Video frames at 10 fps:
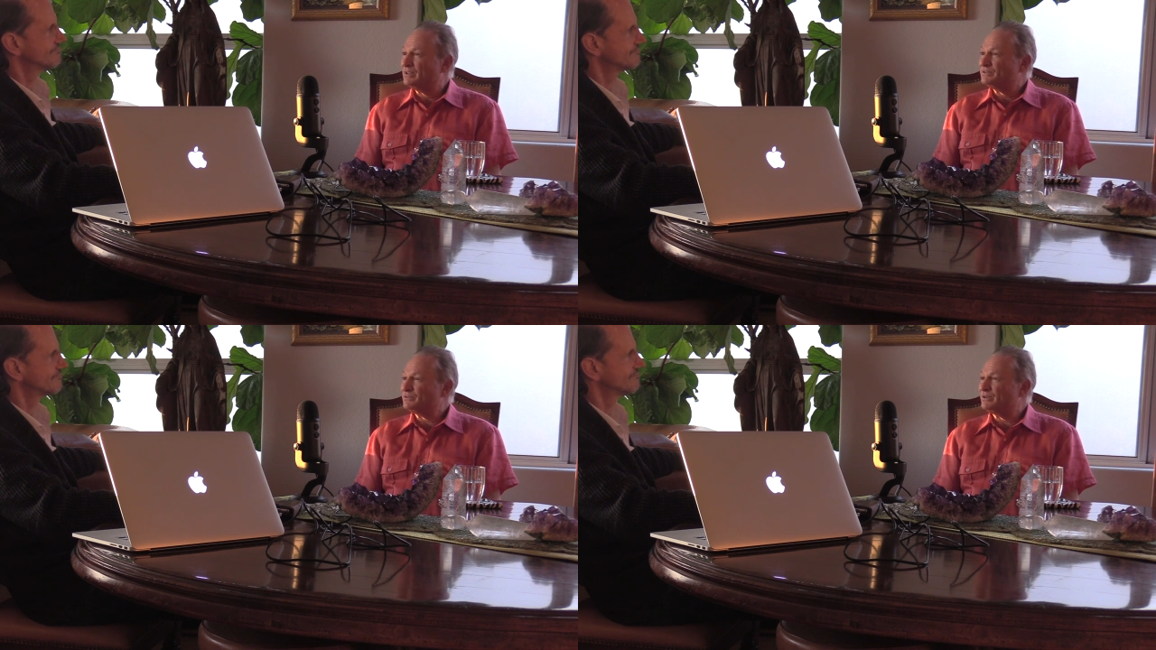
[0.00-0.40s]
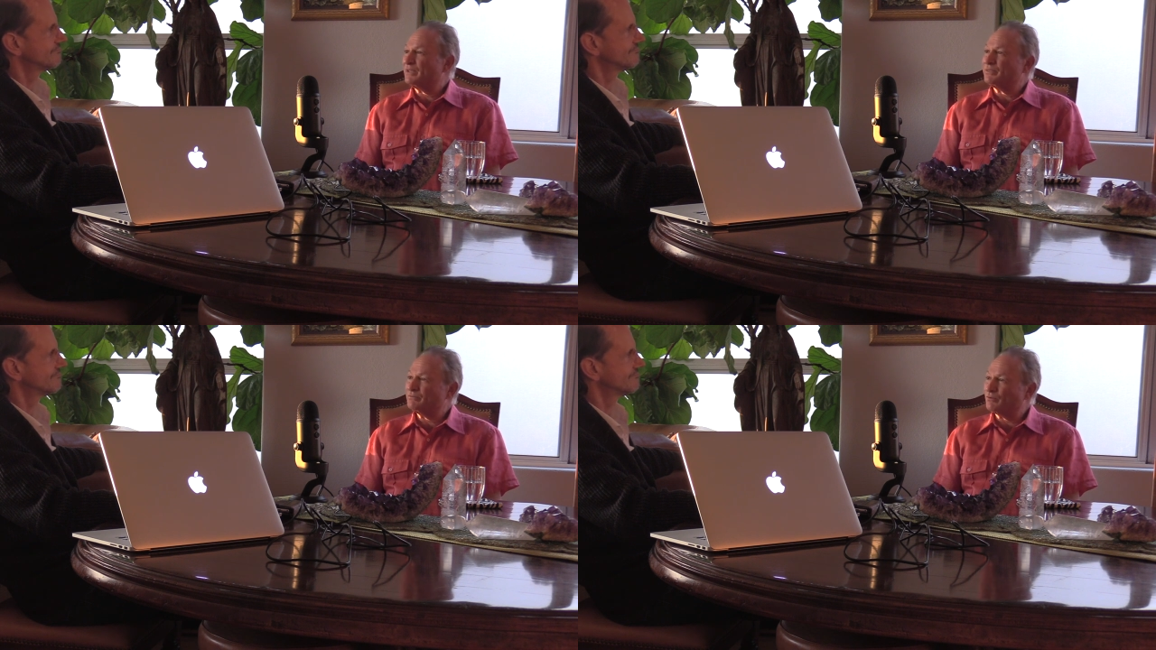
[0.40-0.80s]
Speaker 1: So to
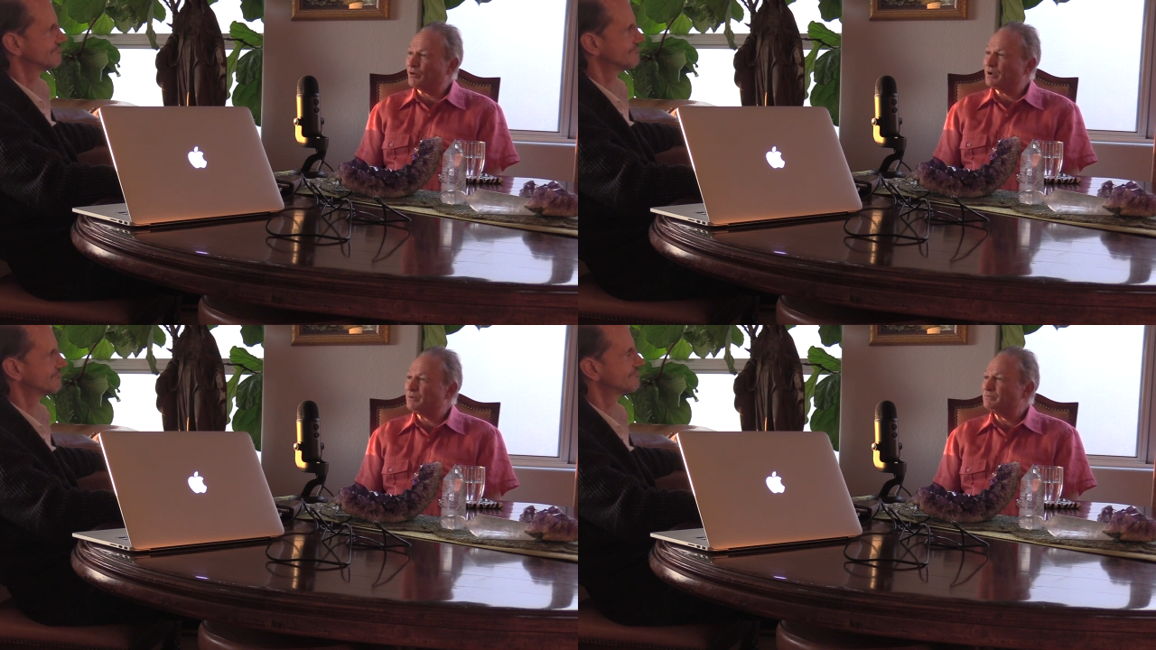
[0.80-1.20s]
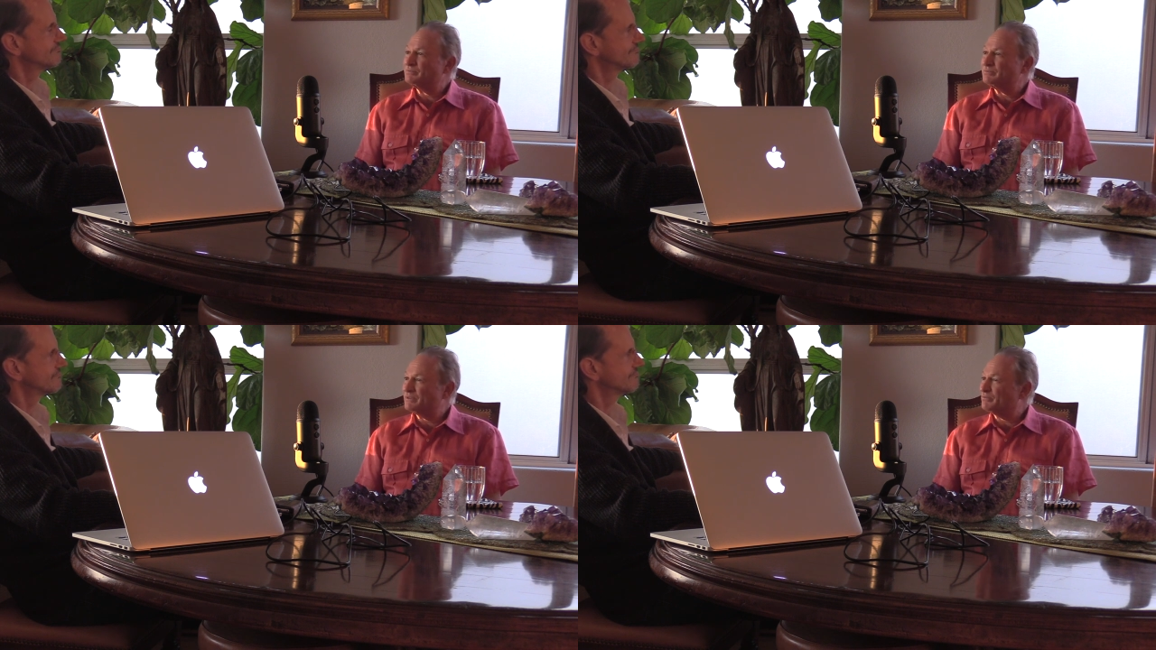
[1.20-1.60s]
get the raw
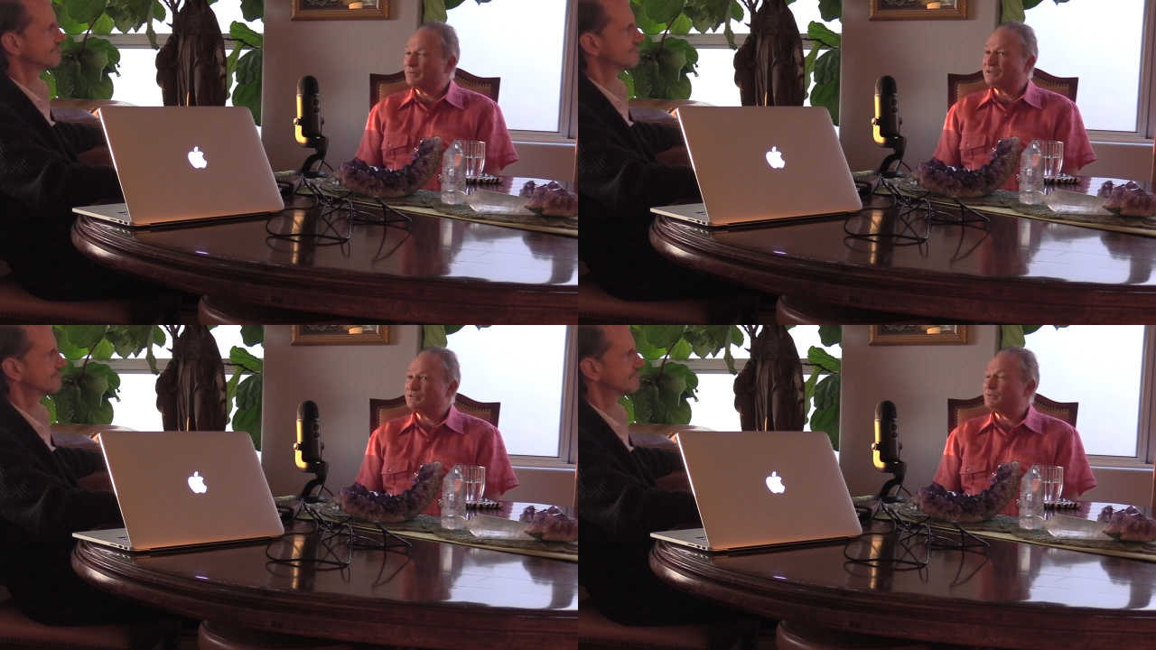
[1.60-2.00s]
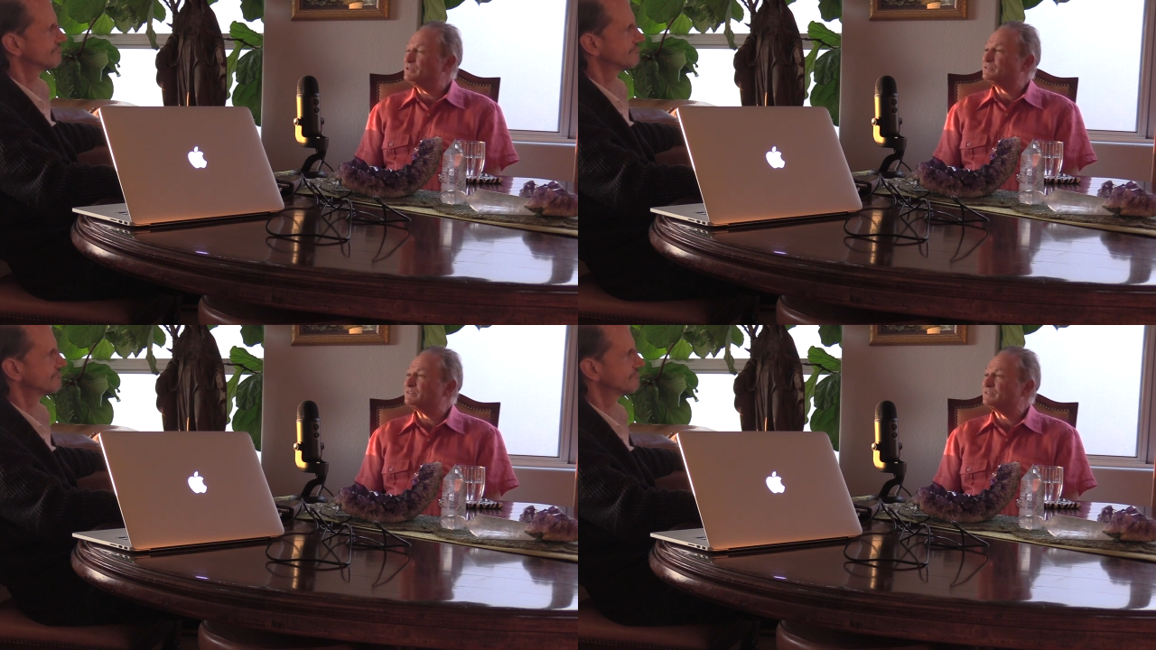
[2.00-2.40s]
mm. information, we
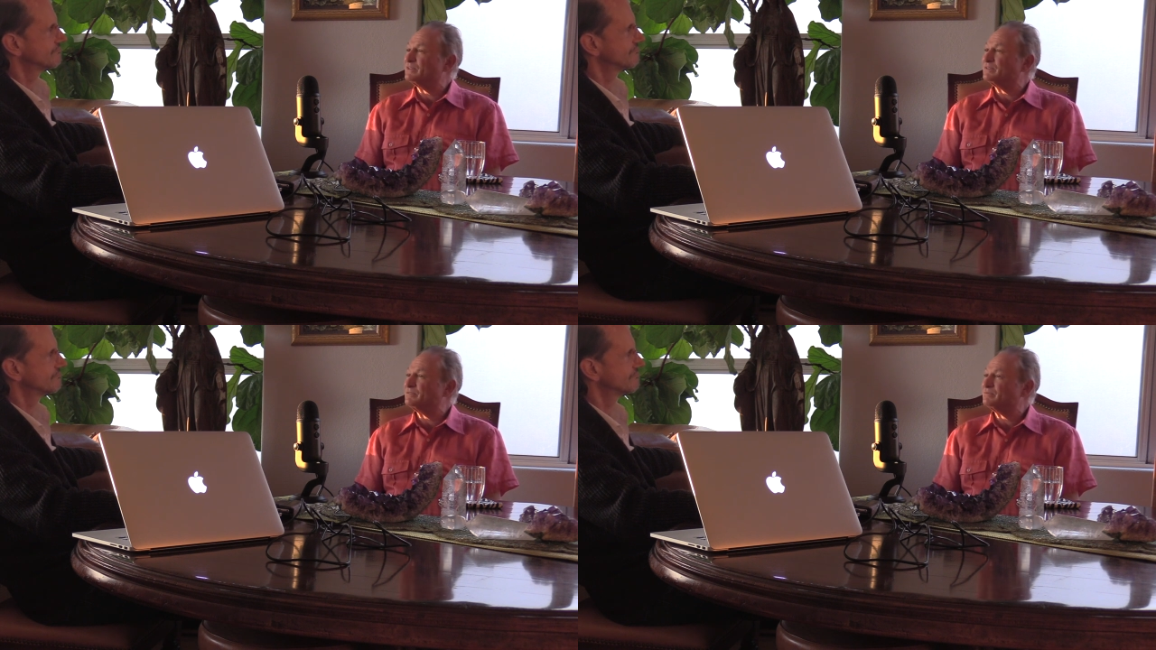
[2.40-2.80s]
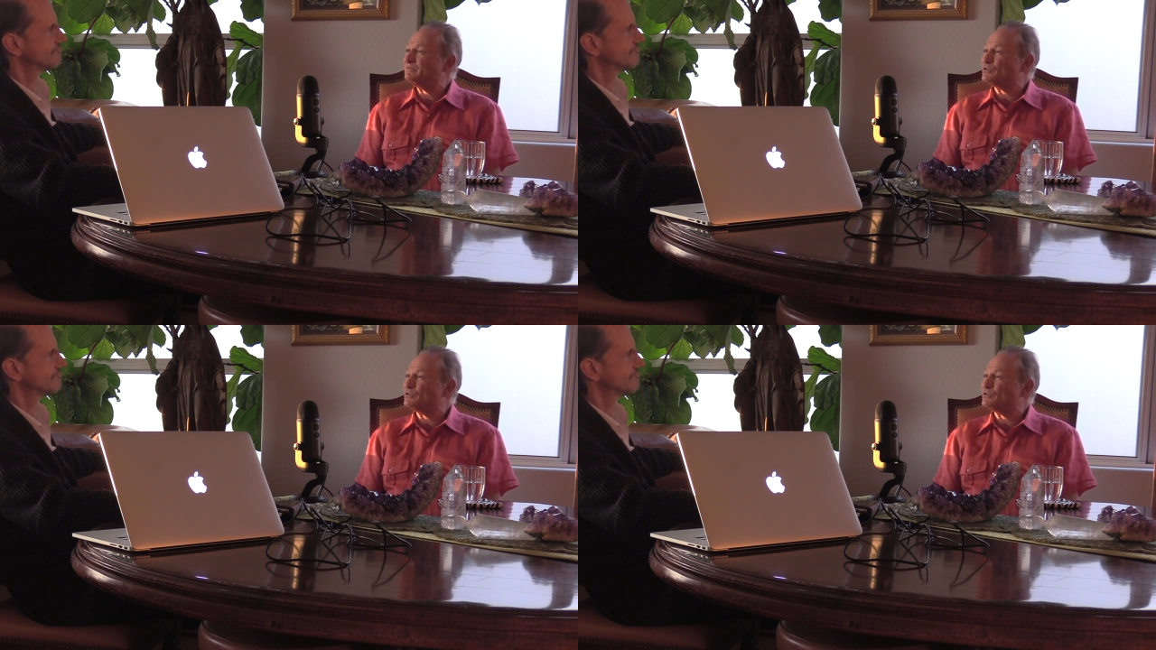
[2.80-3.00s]
just sit and